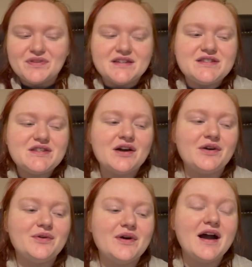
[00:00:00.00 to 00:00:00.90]

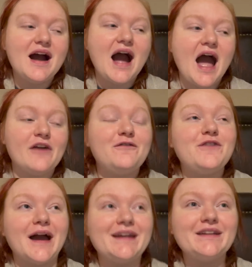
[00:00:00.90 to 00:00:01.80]
so I
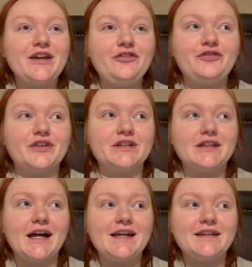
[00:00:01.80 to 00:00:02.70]
finally feel
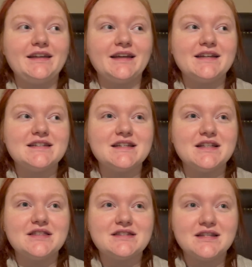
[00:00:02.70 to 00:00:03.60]
like
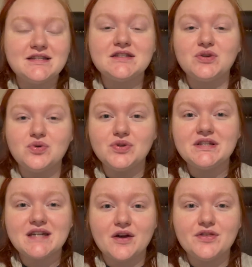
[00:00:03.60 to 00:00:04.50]
since it's cooling
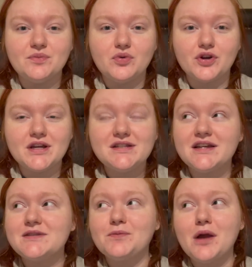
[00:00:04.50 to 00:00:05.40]
down in the mornings,
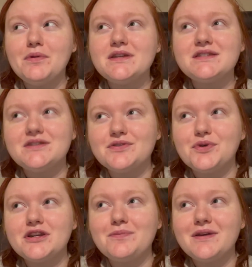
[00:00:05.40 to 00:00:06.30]
it's probably still
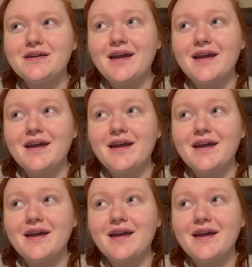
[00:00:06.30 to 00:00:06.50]
going to be